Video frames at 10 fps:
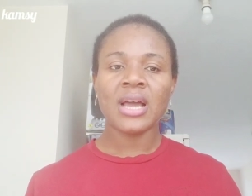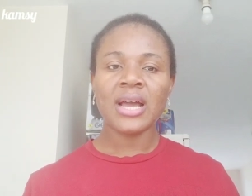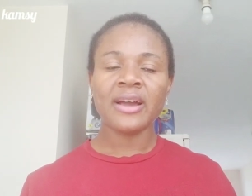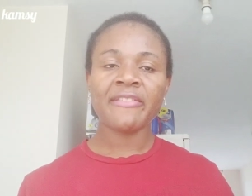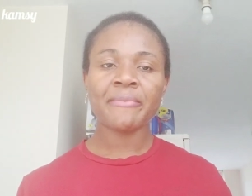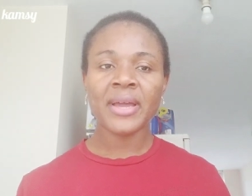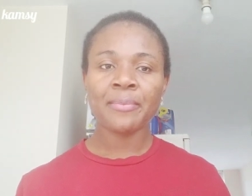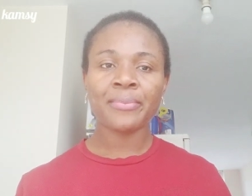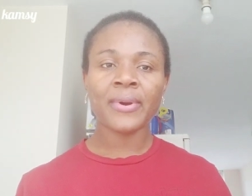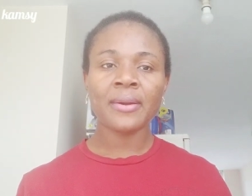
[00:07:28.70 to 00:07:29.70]
I have my
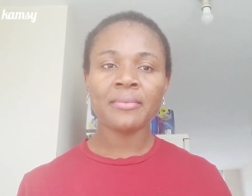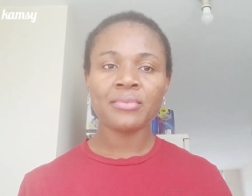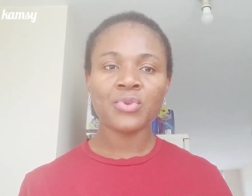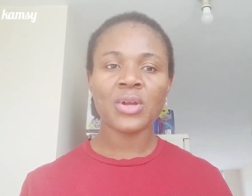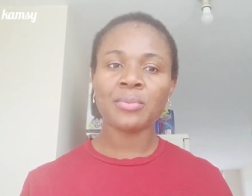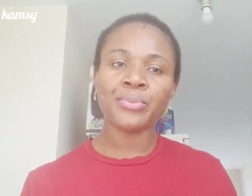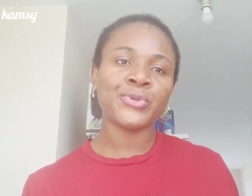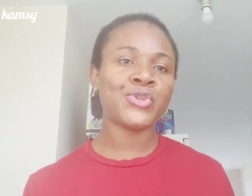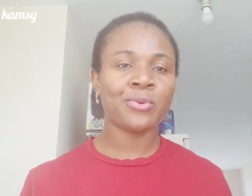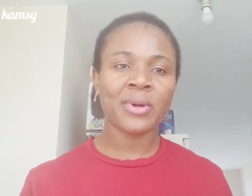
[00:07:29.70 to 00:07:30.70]
pram, you can put
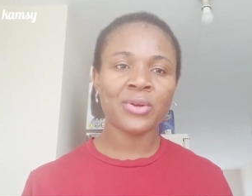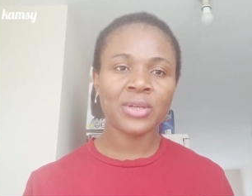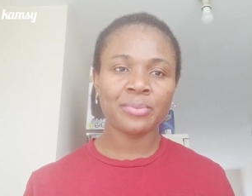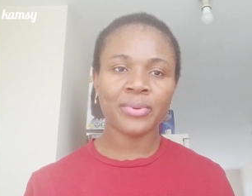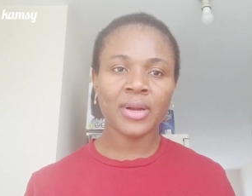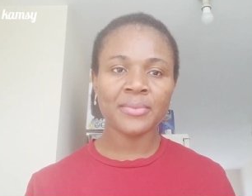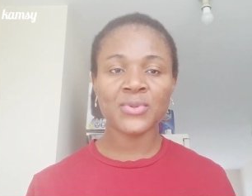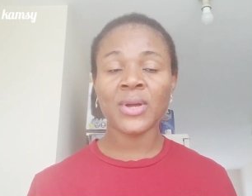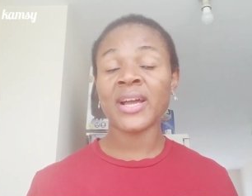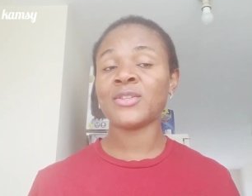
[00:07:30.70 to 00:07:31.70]
Chioma on the pram.
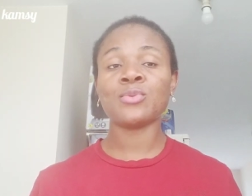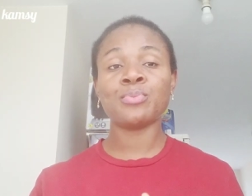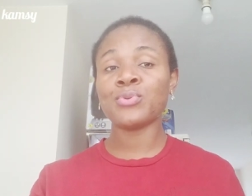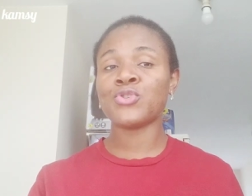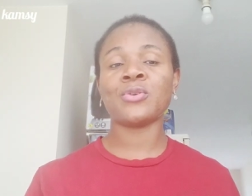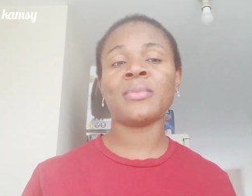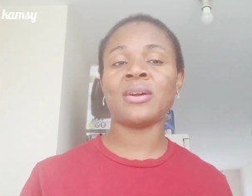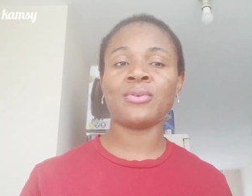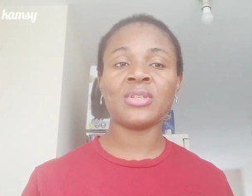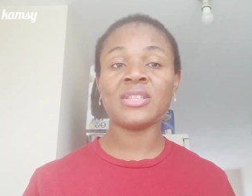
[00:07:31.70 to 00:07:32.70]
So I had to put
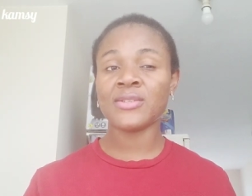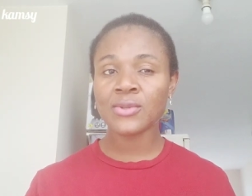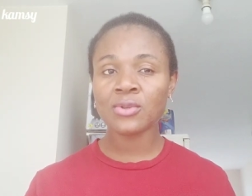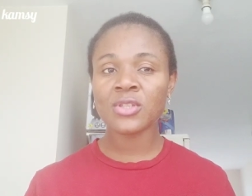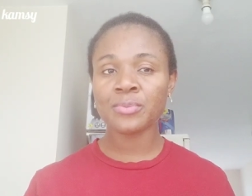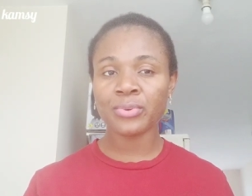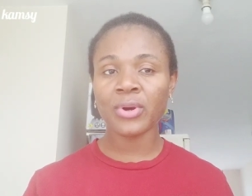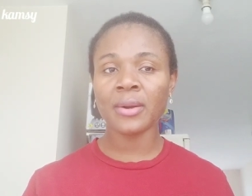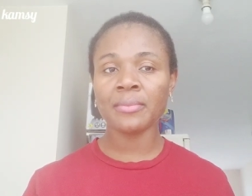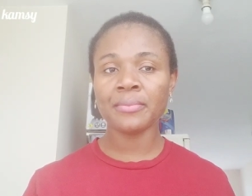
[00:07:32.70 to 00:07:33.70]
Chioma on the son's
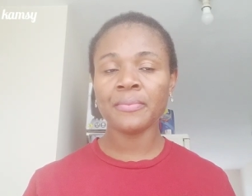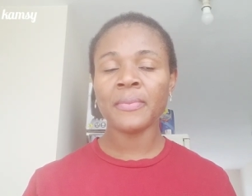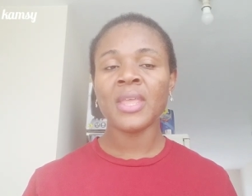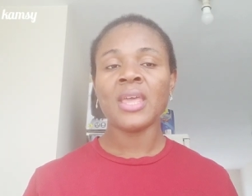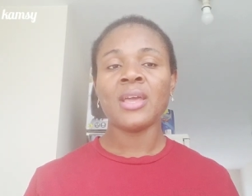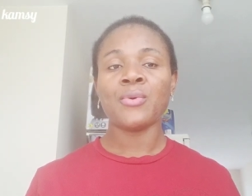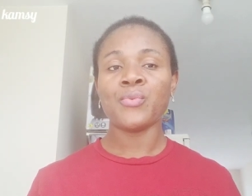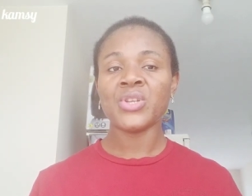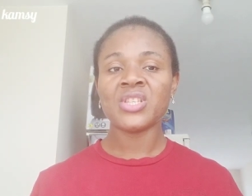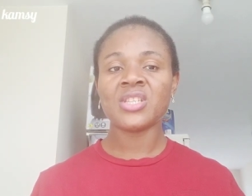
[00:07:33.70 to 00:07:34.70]
pram,
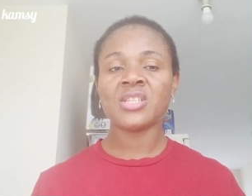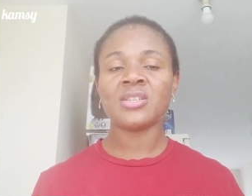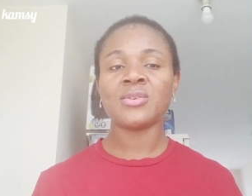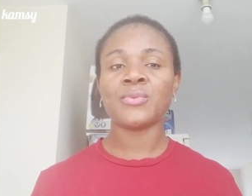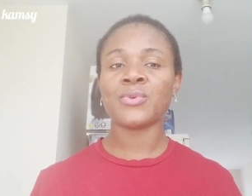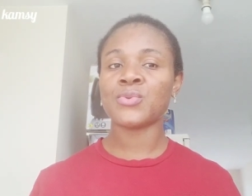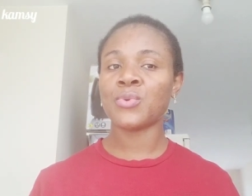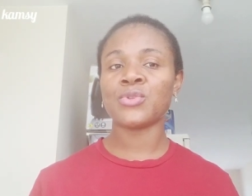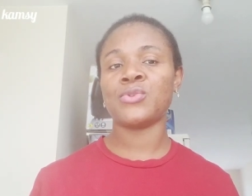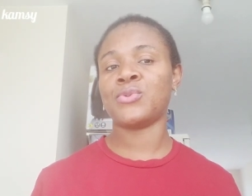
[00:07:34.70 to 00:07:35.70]
which was
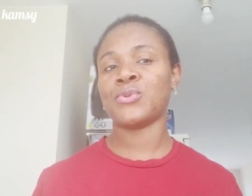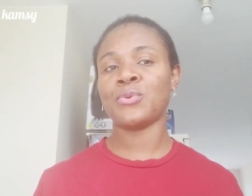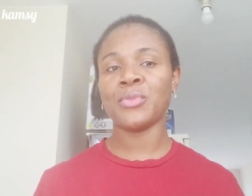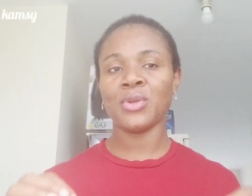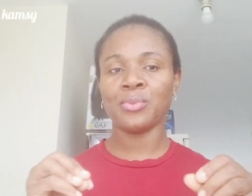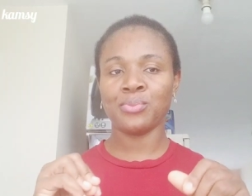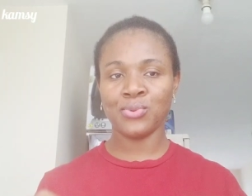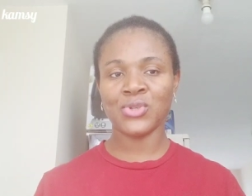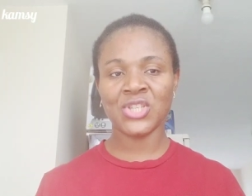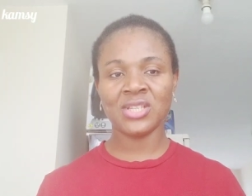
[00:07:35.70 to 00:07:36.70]
what you saw me
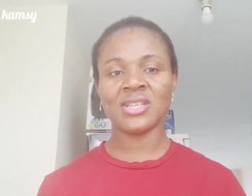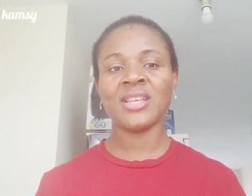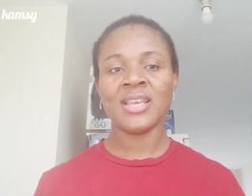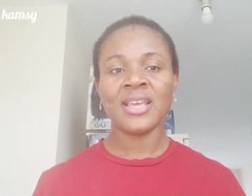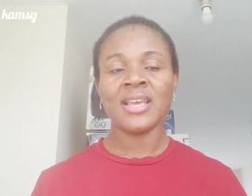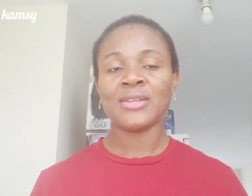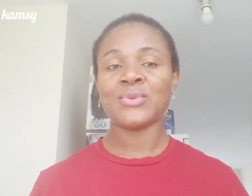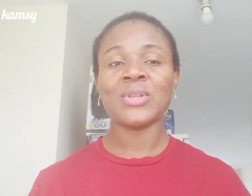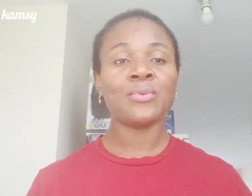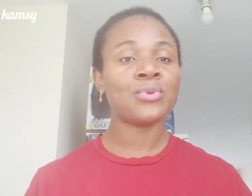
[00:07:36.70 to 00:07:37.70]
pushing.
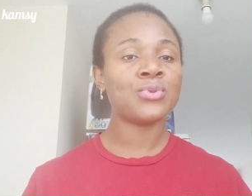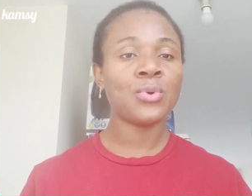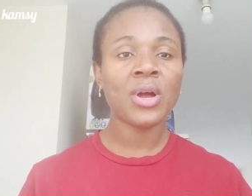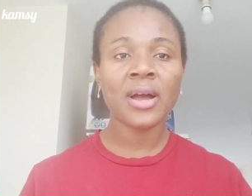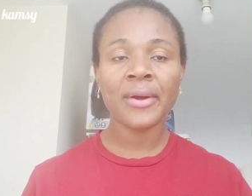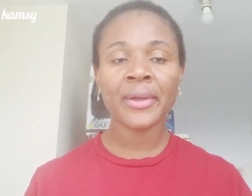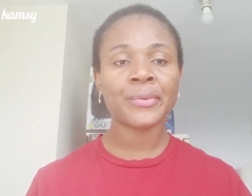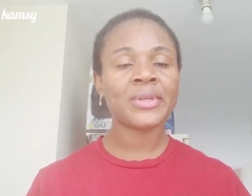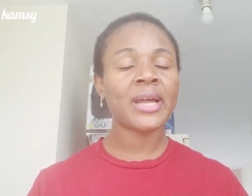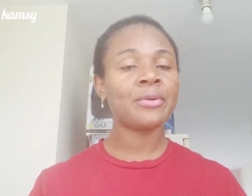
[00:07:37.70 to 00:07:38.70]
So there was no how I
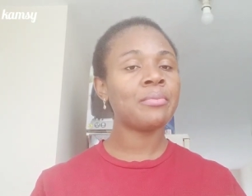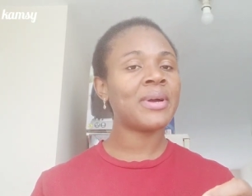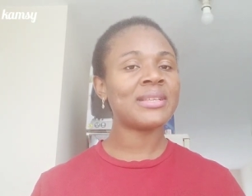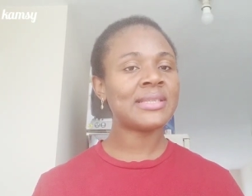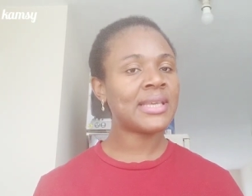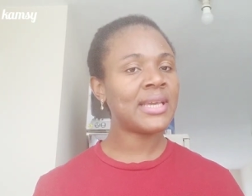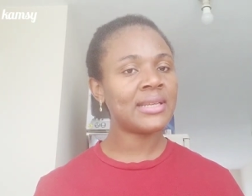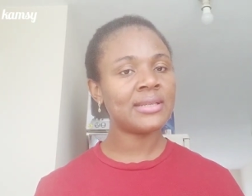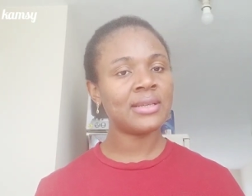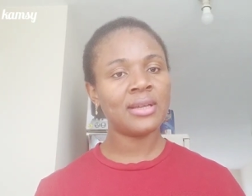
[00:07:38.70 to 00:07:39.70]
could carry
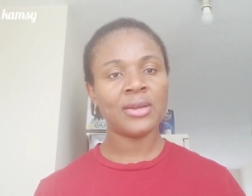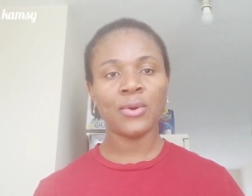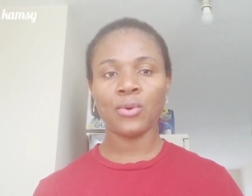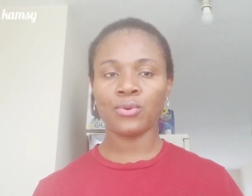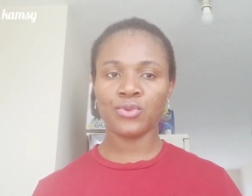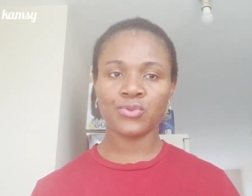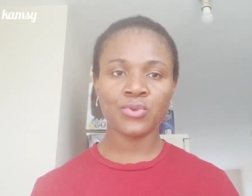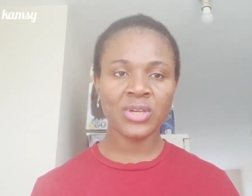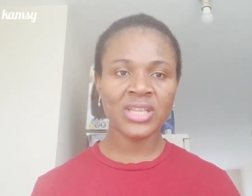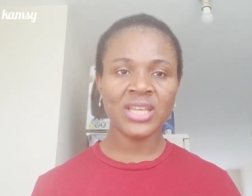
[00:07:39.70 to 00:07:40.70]
basket or
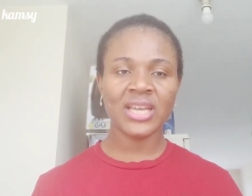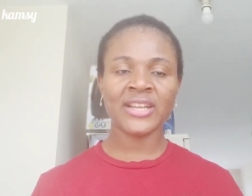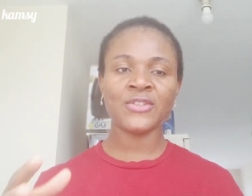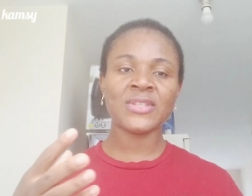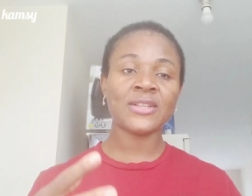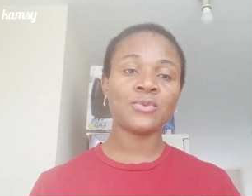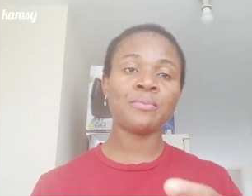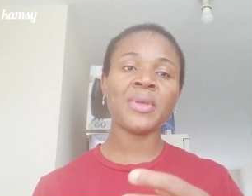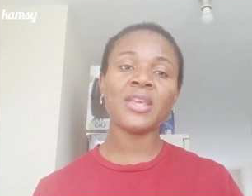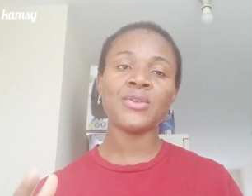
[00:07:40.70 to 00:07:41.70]
trolley. I just had to
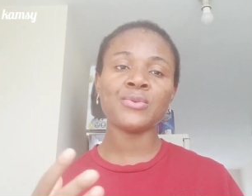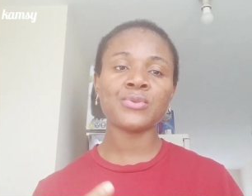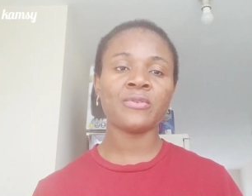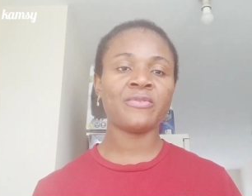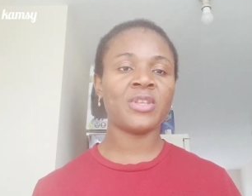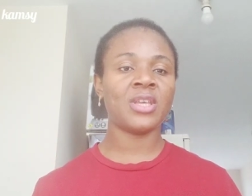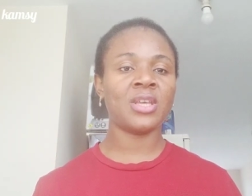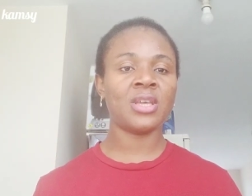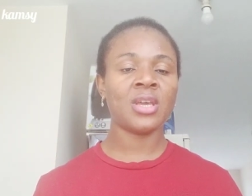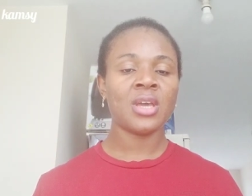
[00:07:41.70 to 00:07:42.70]
make use of the